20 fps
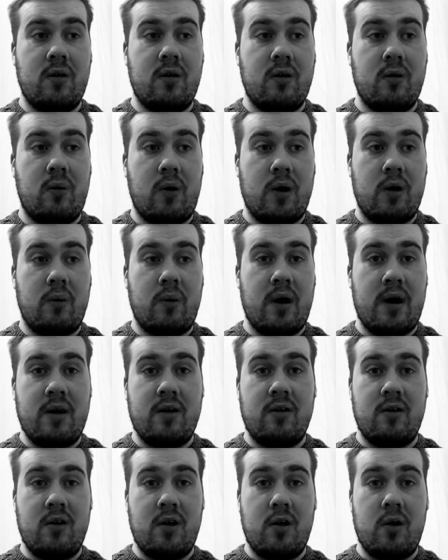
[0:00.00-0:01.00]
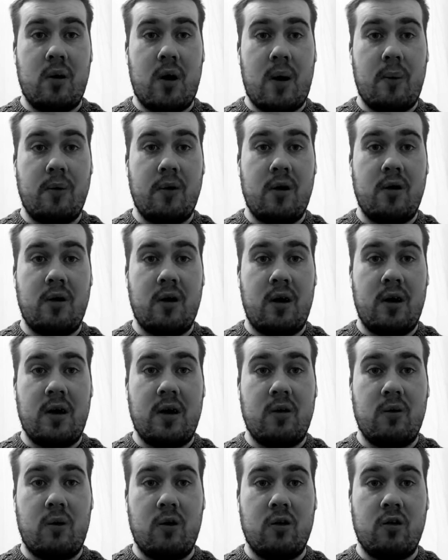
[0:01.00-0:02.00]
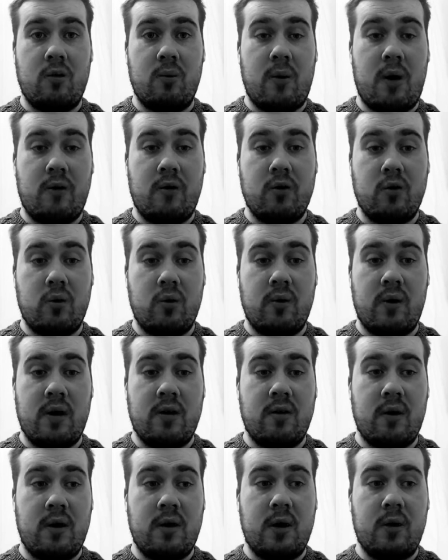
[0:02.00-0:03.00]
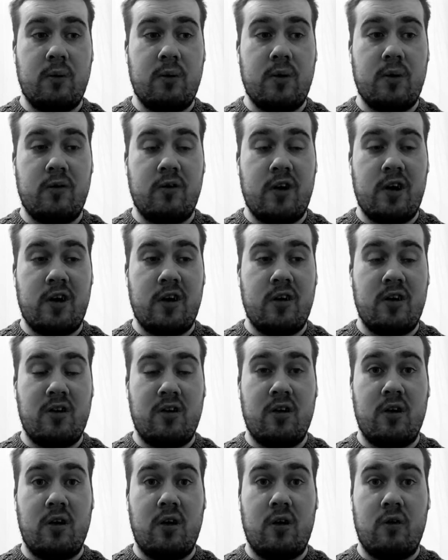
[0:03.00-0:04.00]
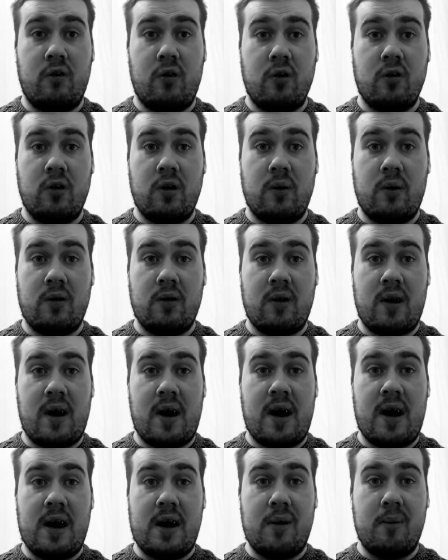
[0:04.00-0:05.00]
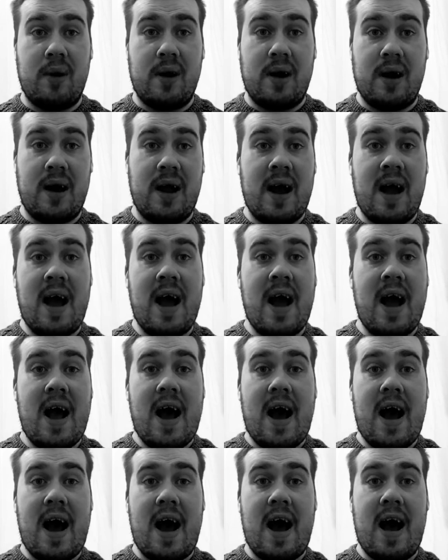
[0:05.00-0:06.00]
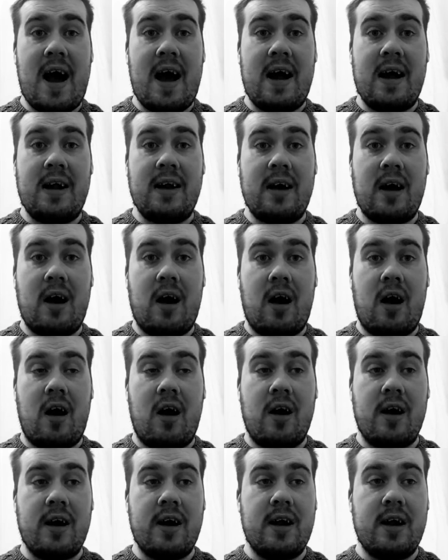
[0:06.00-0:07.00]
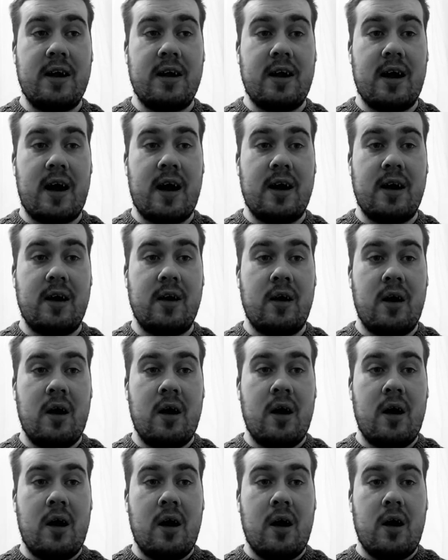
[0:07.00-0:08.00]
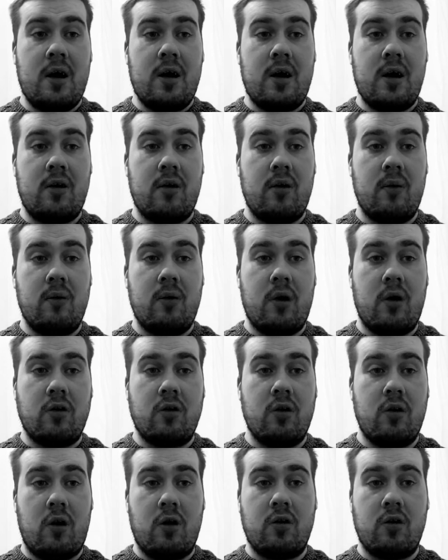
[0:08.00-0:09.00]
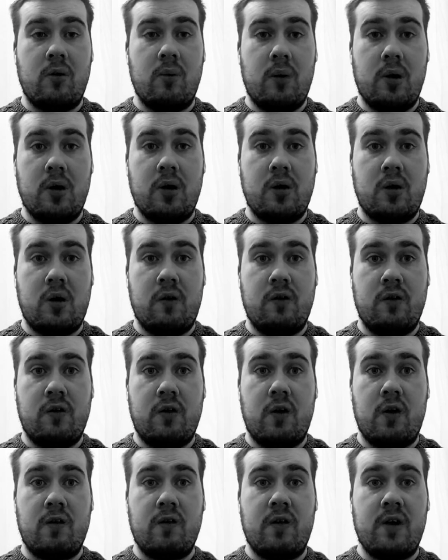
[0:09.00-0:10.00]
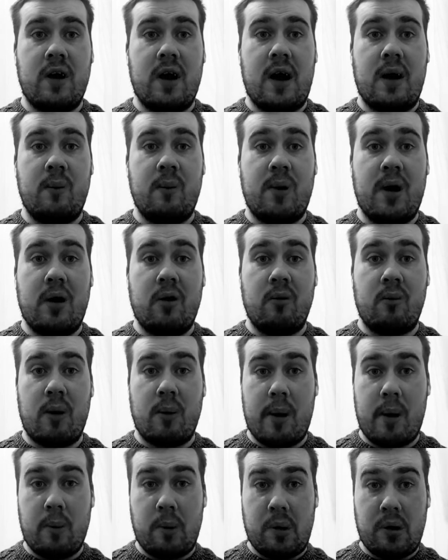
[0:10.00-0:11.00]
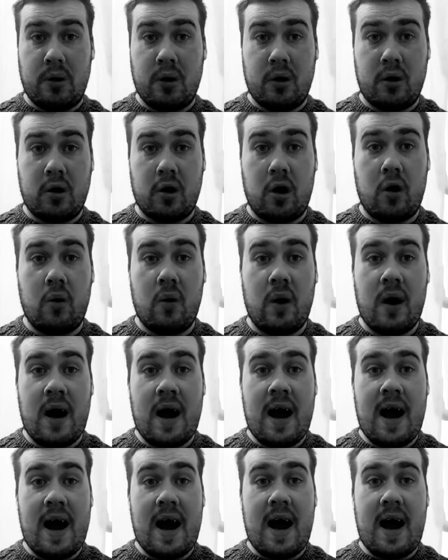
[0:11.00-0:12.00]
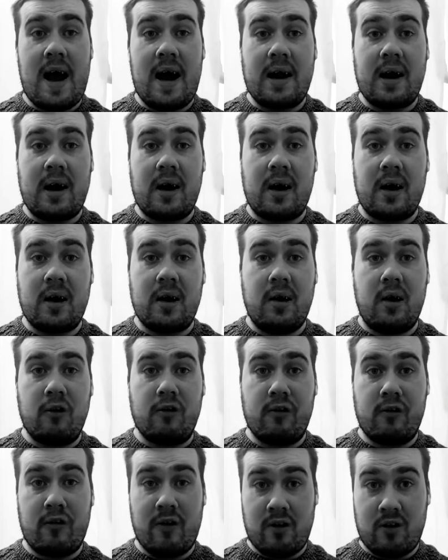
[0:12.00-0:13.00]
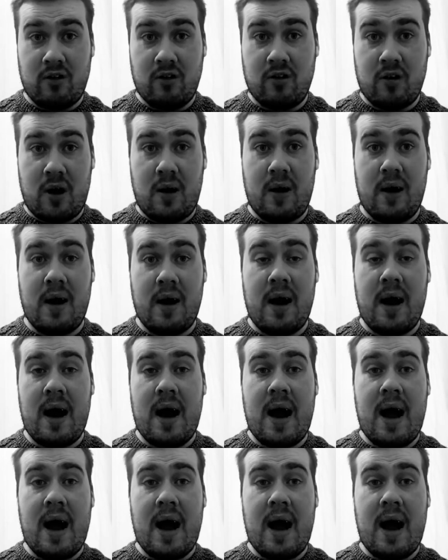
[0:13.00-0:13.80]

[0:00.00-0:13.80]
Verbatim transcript: the Runaways new episode that I need to watch tomorrow, Runaways. I'm going to be finishing or watching the rest of that in a minute. And I then did some dolls and dolls and blue photography and picked up my movie doll and I had a nice refreshing shower